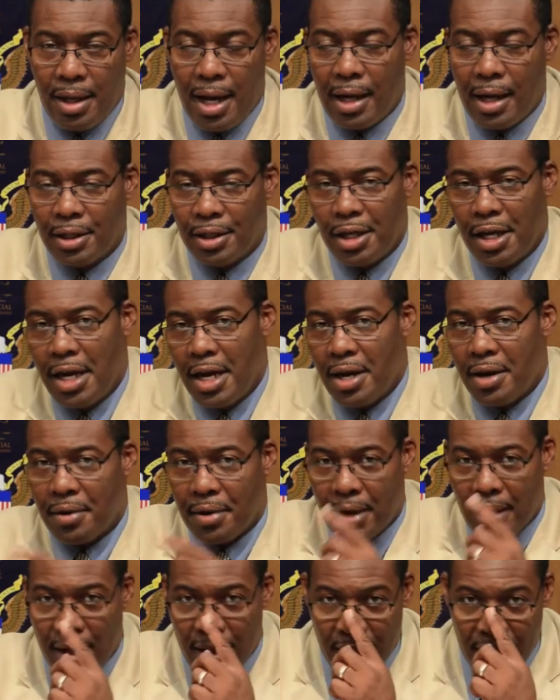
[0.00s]
Dr.
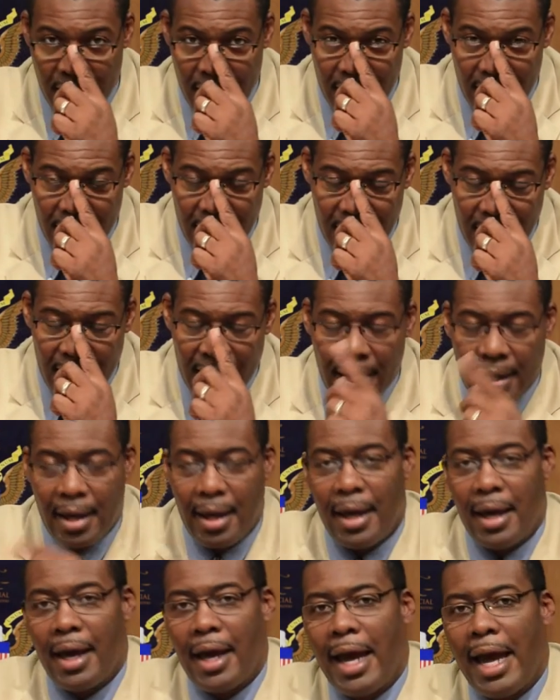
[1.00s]
Herring,
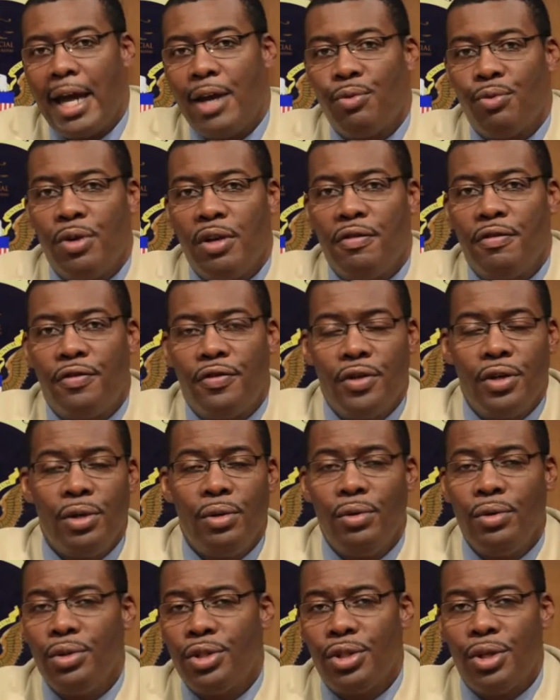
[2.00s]
and
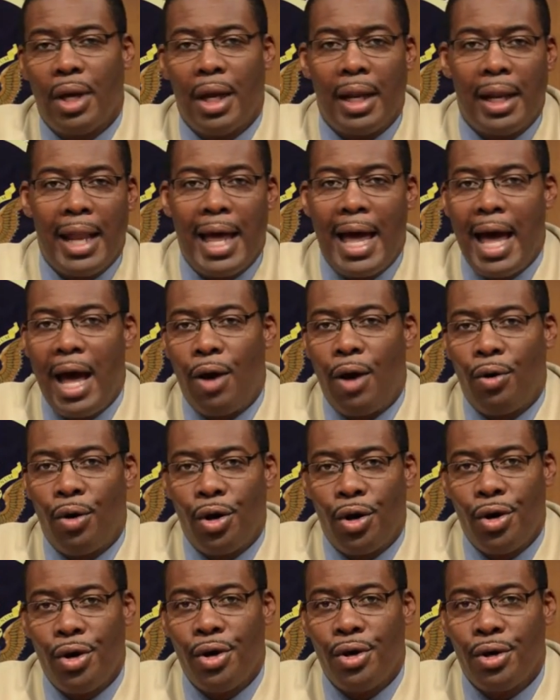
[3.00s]
refused to allow
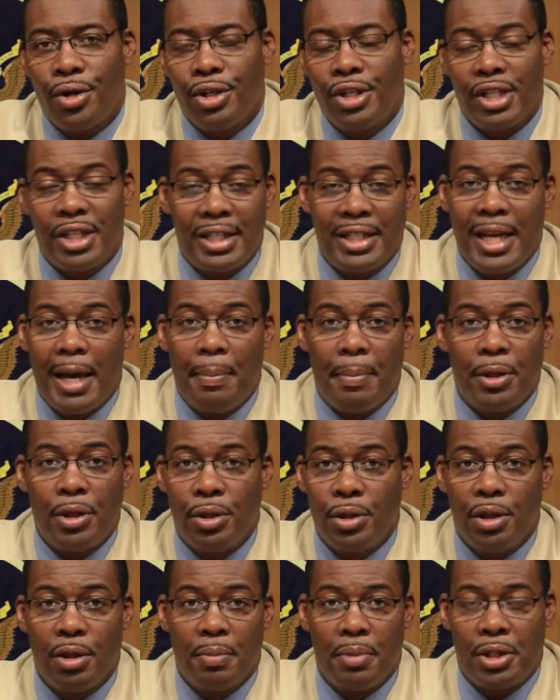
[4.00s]
her to step
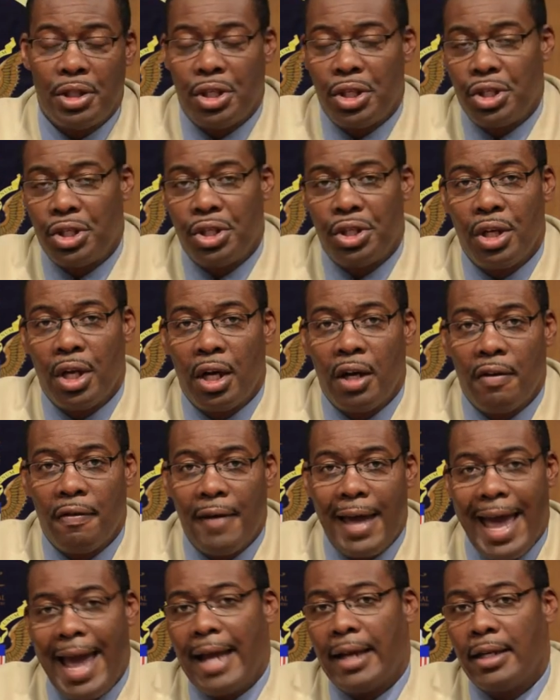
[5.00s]
into the position
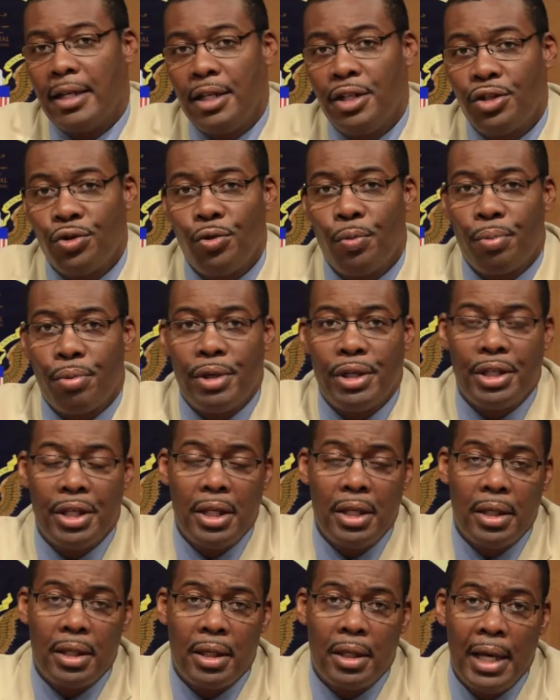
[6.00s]
of acting
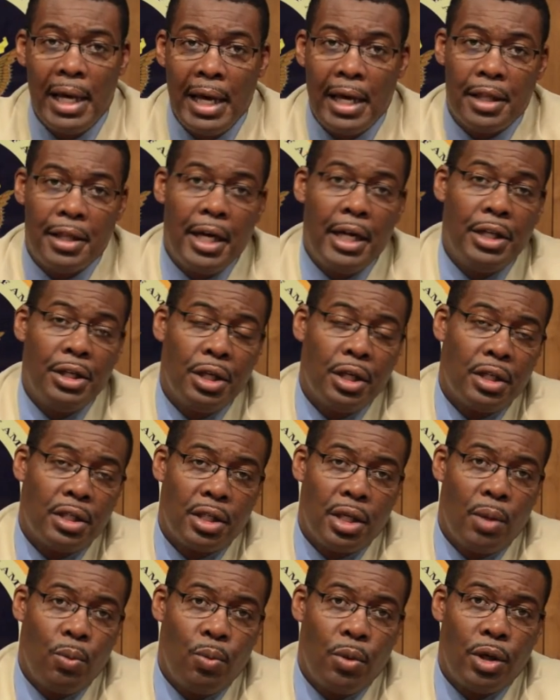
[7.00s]
superintendent. They took
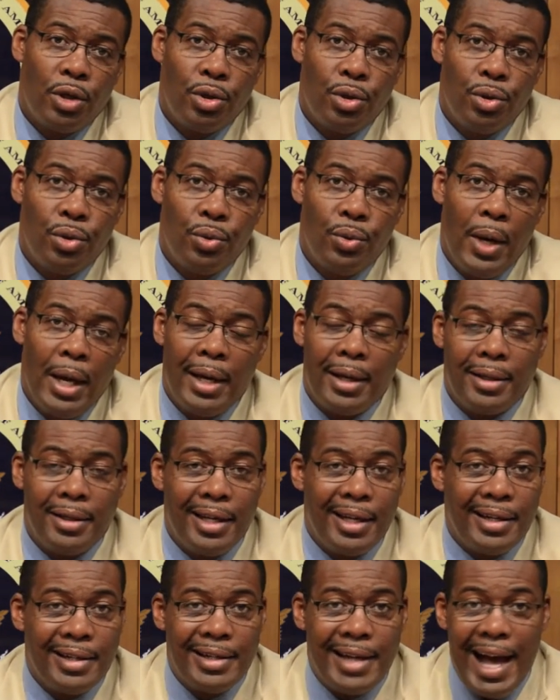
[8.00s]
someone who
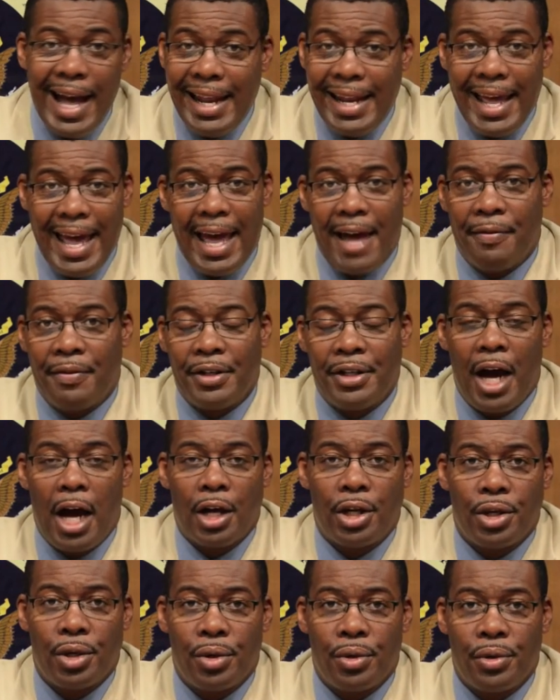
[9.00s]
did not have a
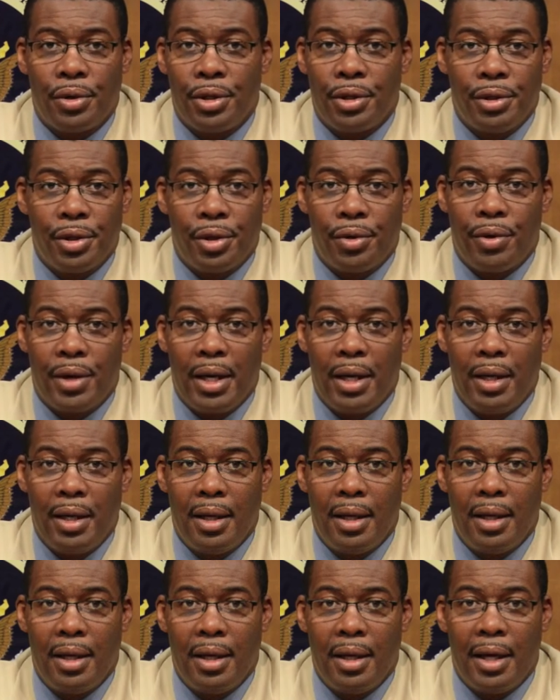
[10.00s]
doctoral
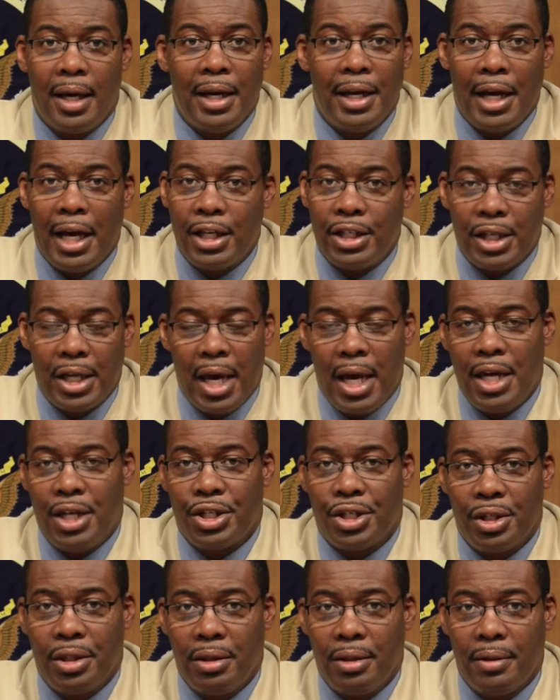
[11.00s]
degree in
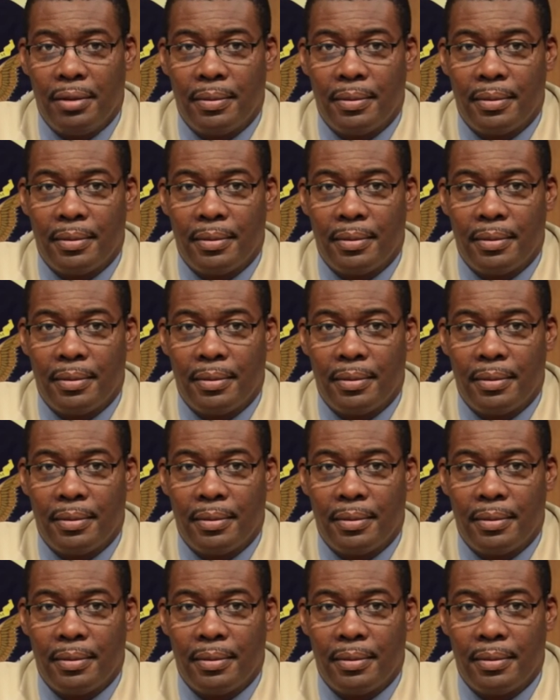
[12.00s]
education,